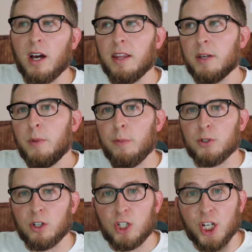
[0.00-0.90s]
I think people
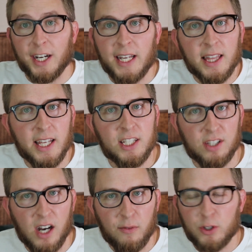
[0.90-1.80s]
start checking things off,